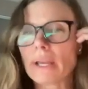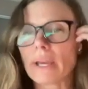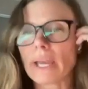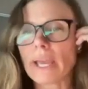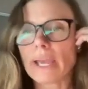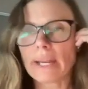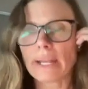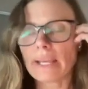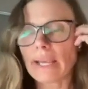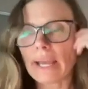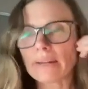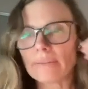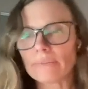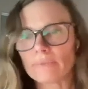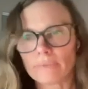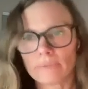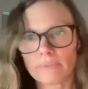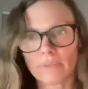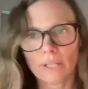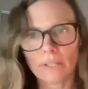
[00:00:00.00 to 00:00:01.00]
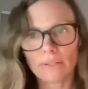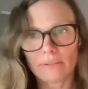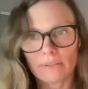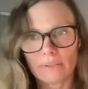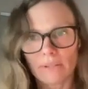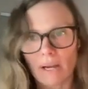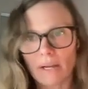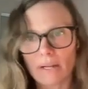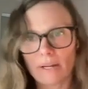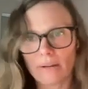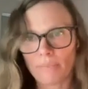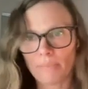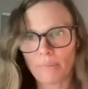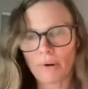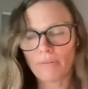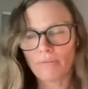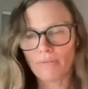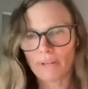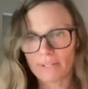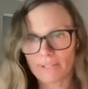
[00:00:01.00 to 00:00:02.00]
I mean, and again, it's not
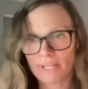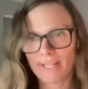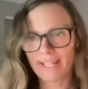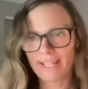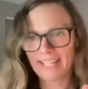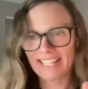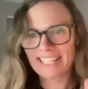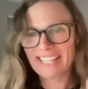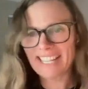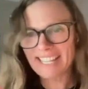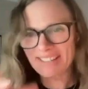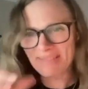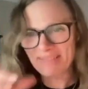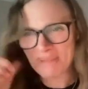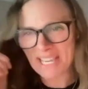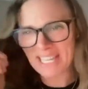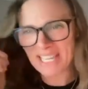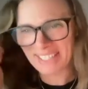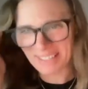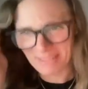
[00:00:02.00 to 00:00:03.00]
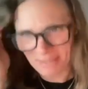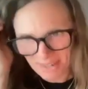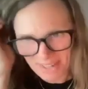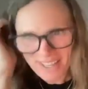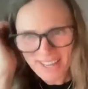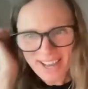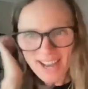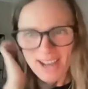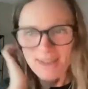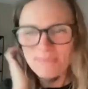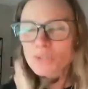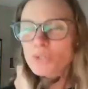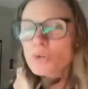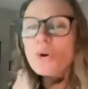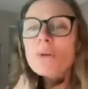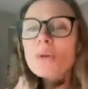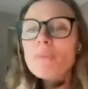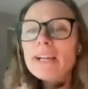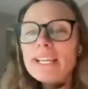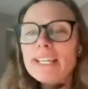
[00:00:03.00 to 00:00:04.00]
a perfect. I mean, I'm
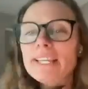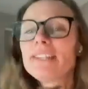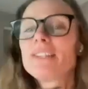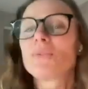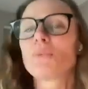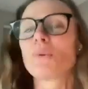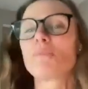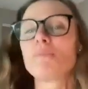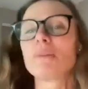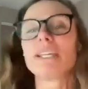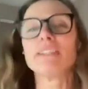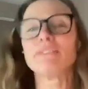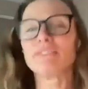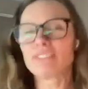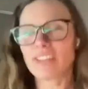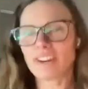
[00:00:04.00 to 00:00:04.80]
sure my kids will